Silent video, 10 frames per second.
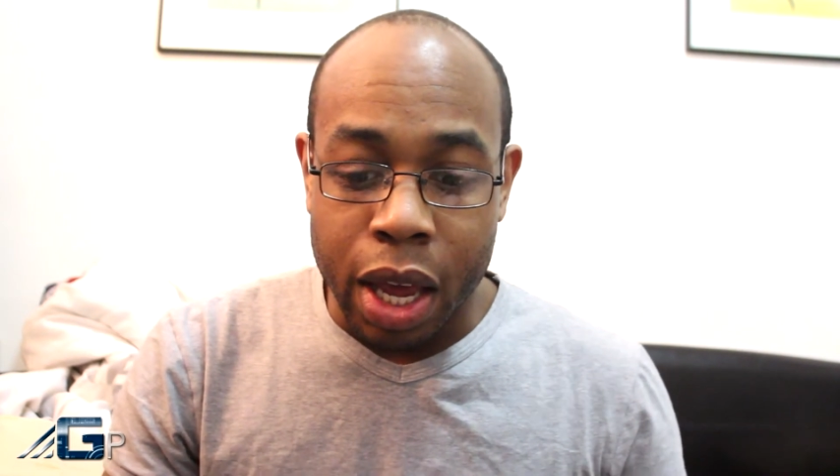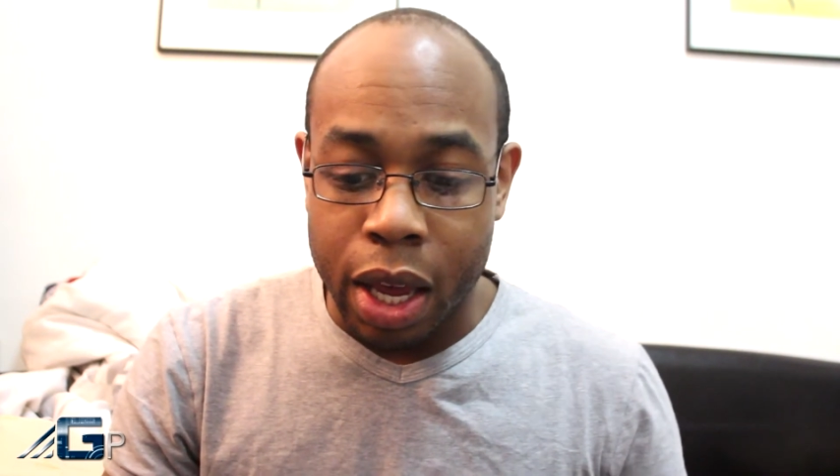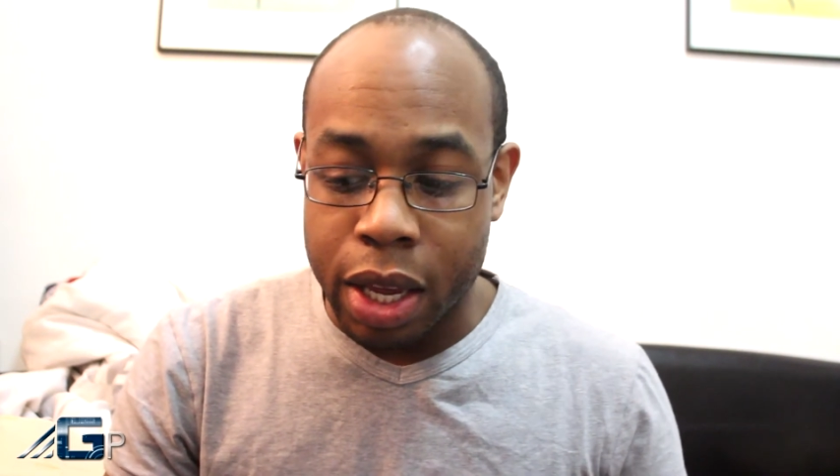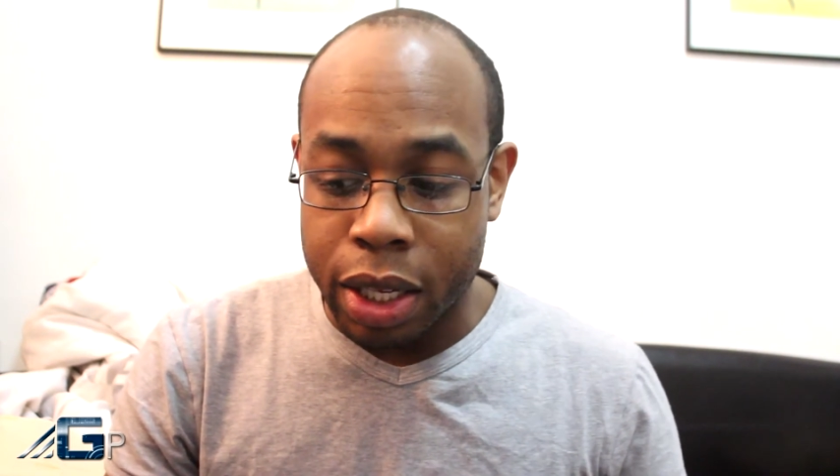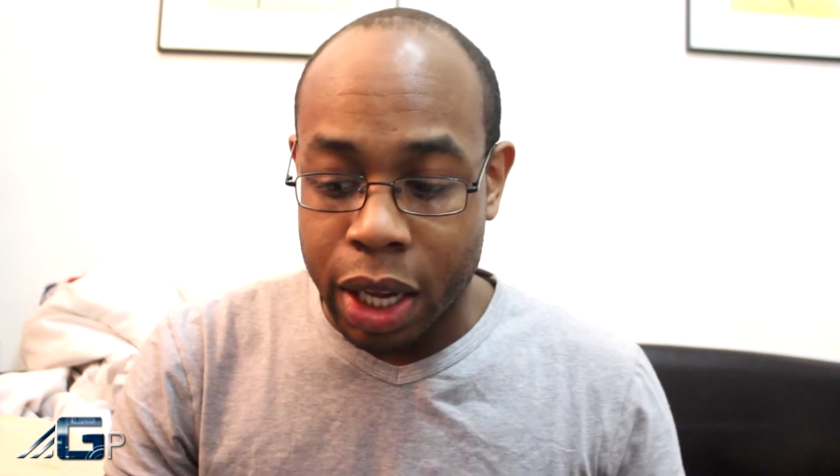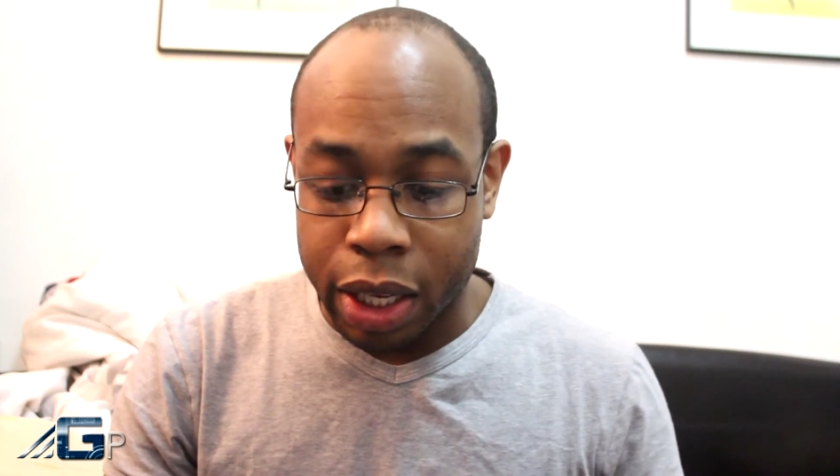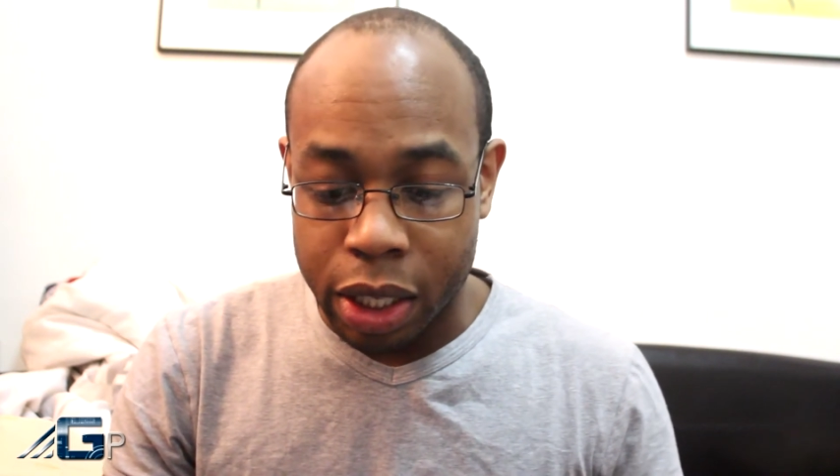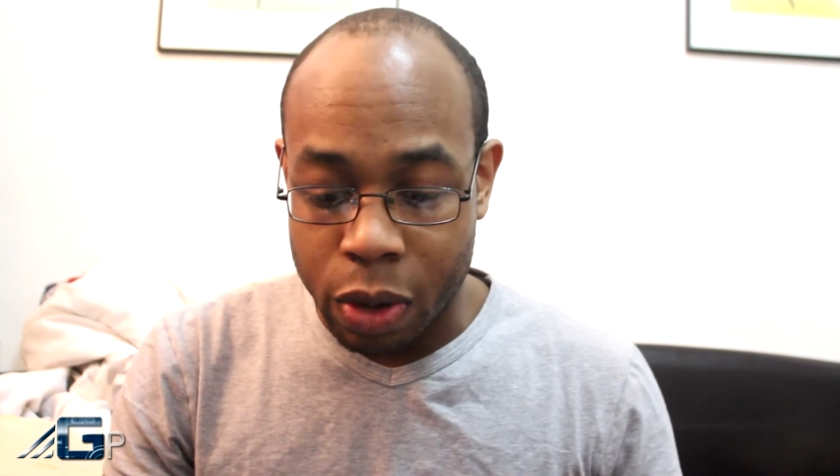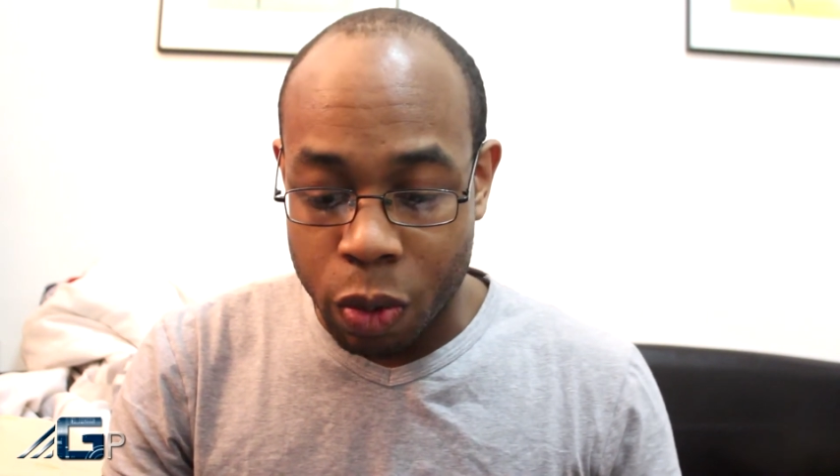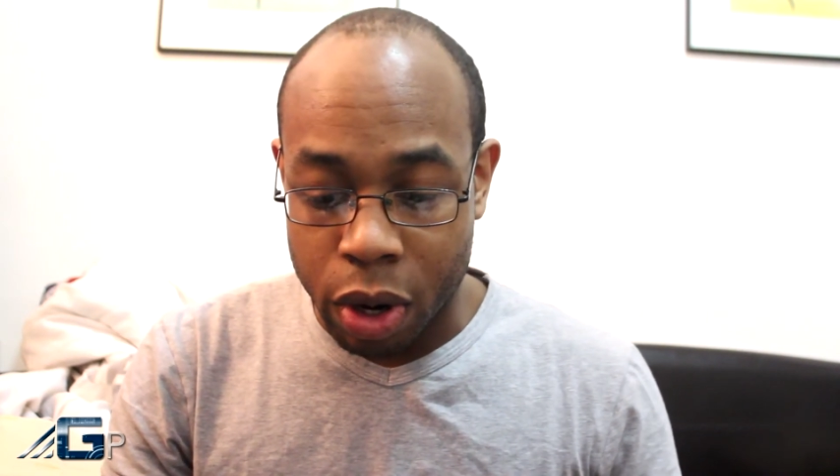and he's
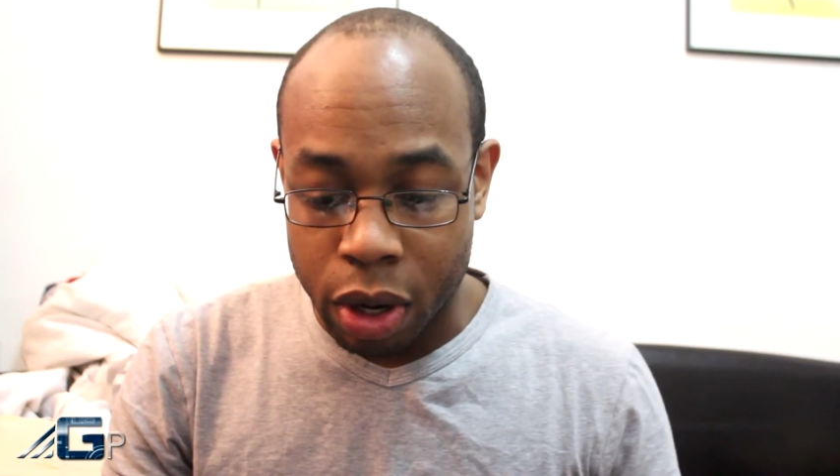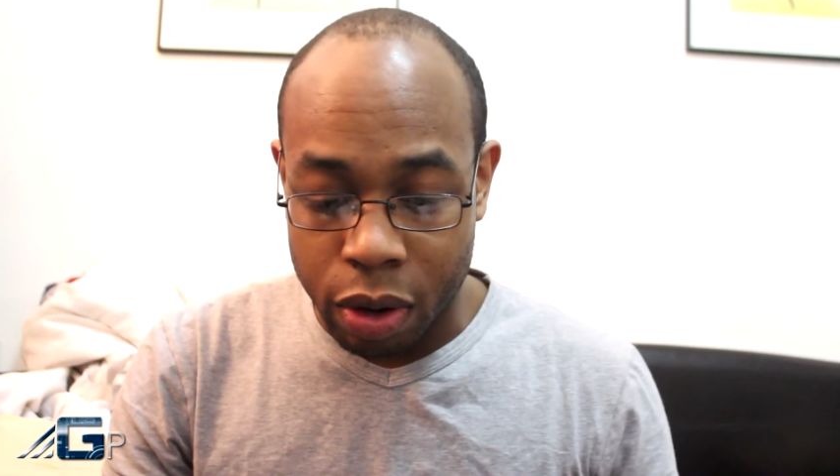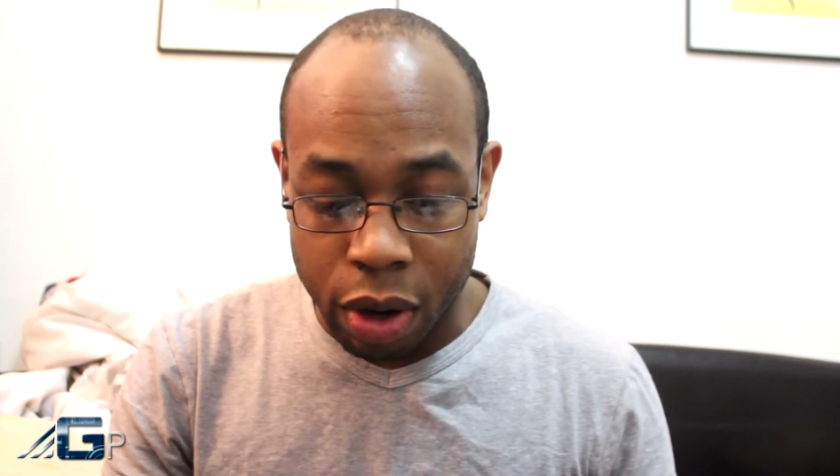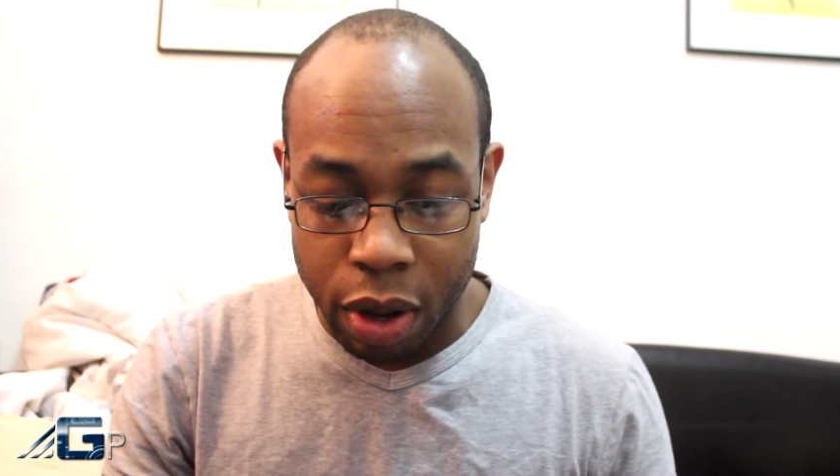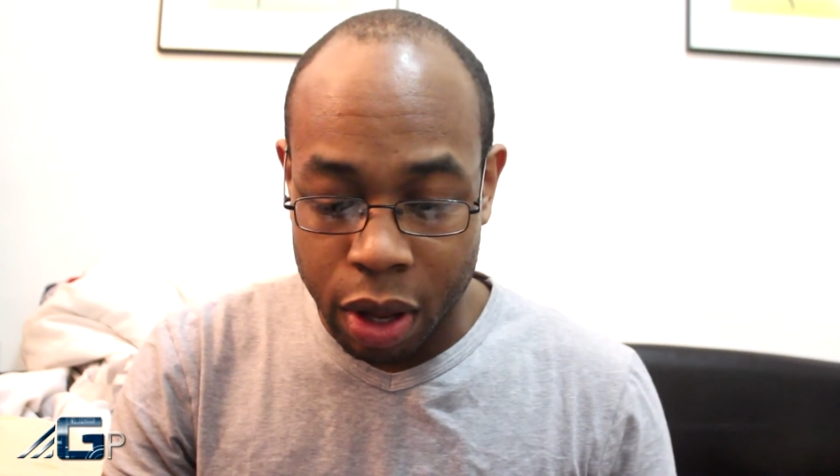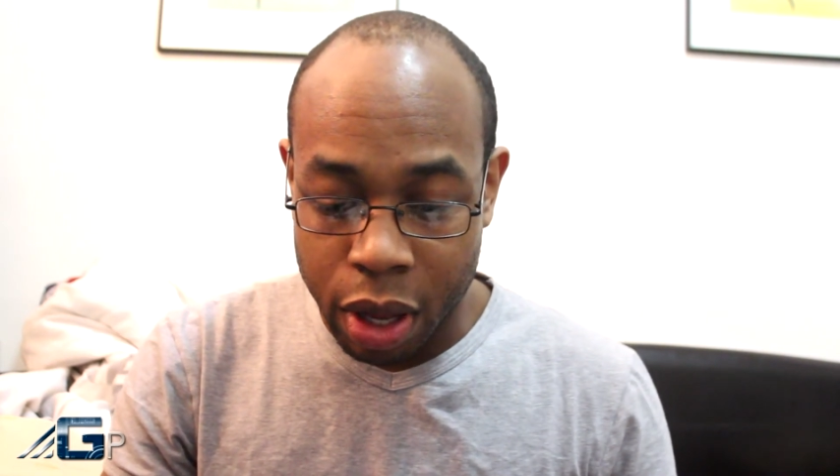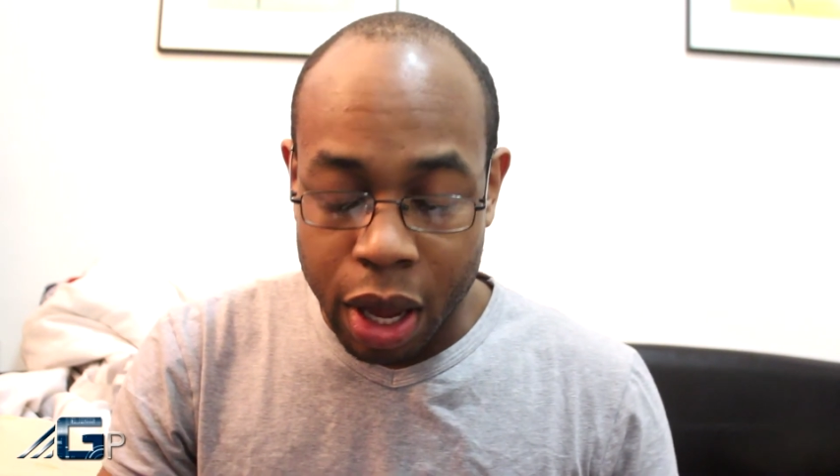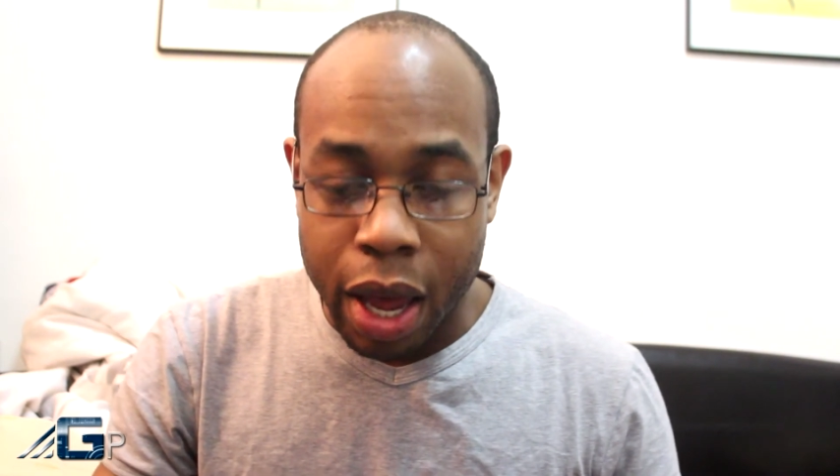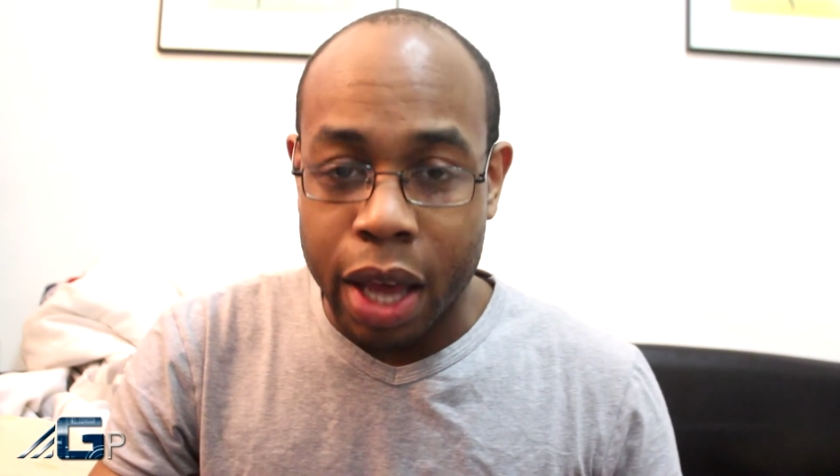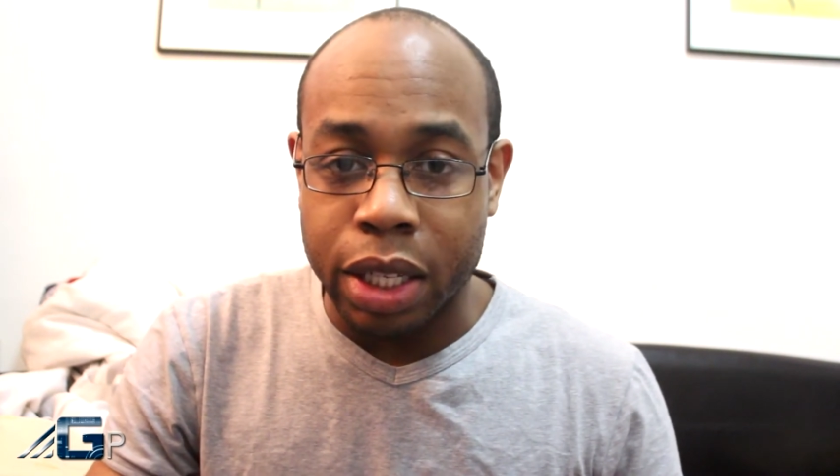actually working
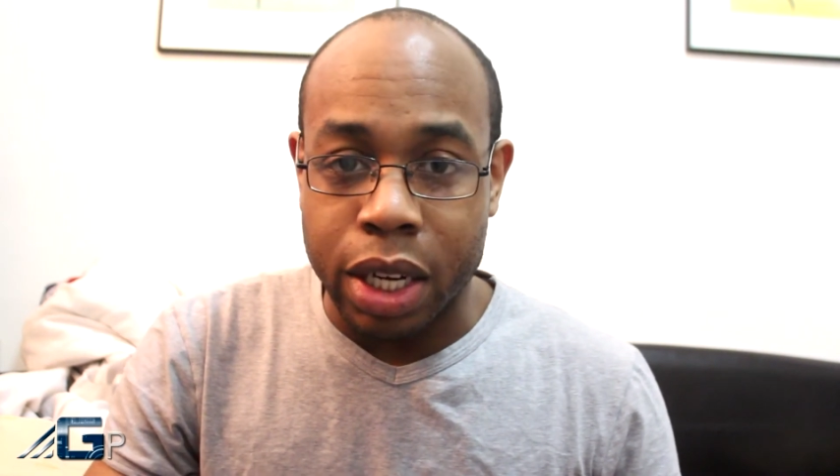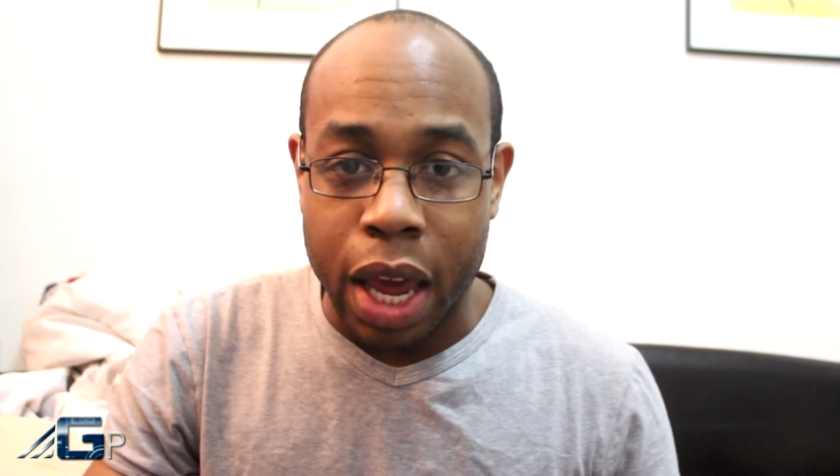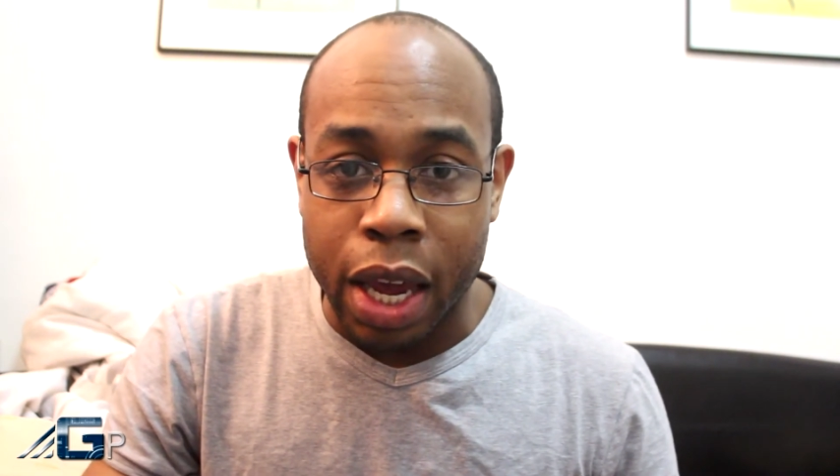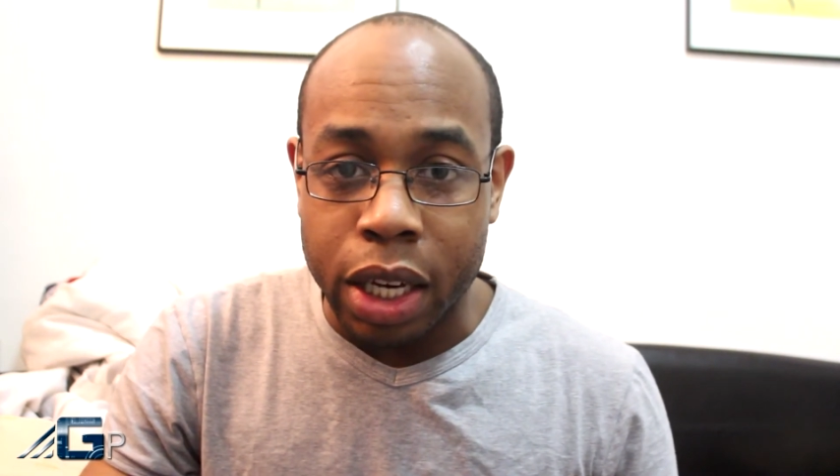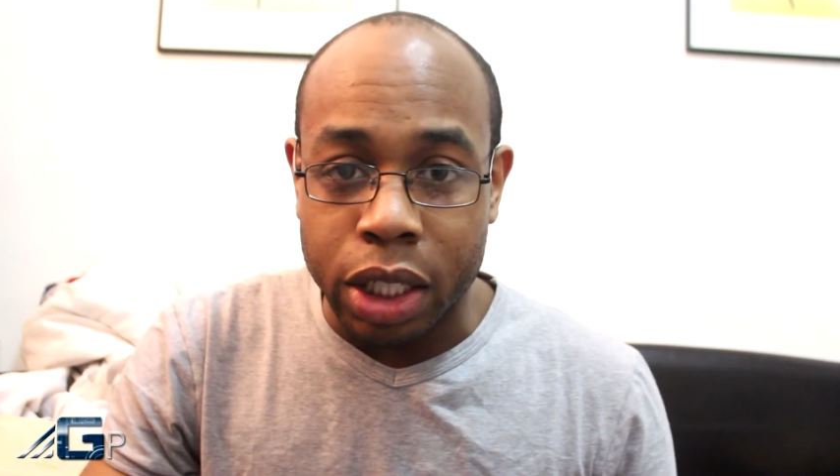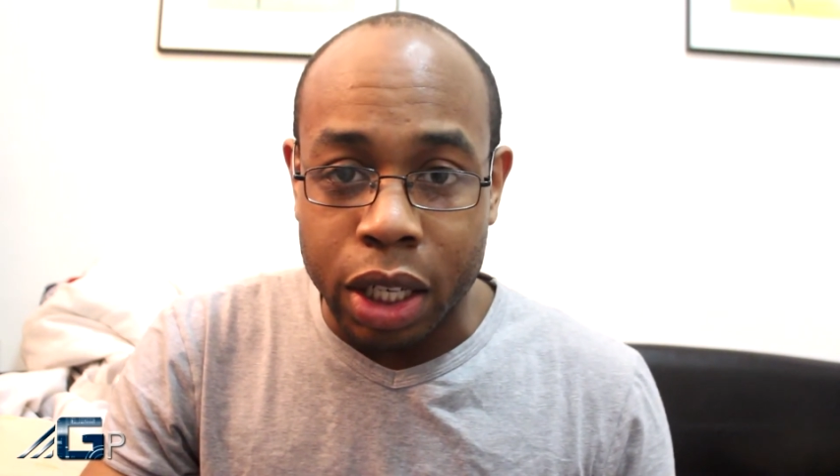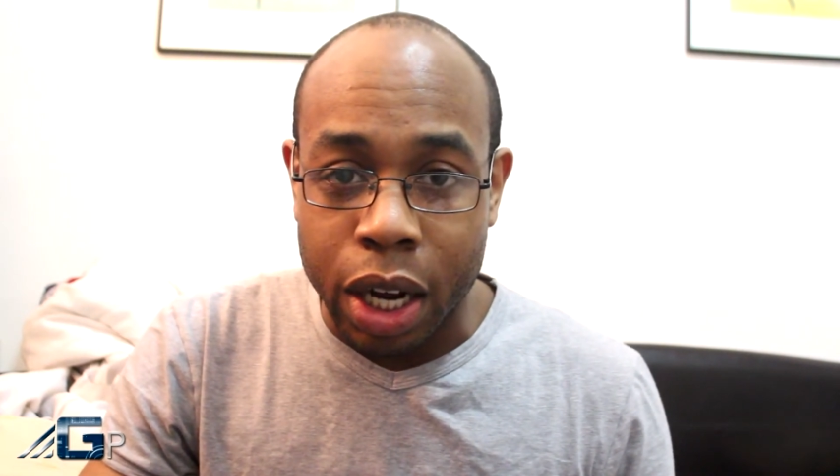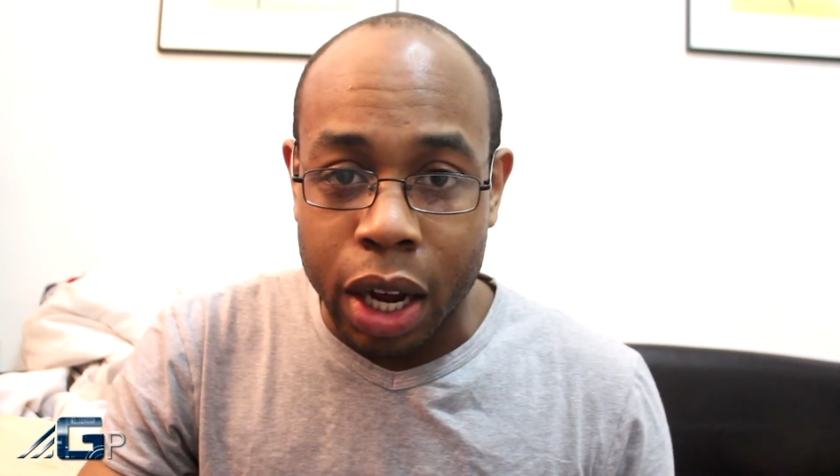as an agent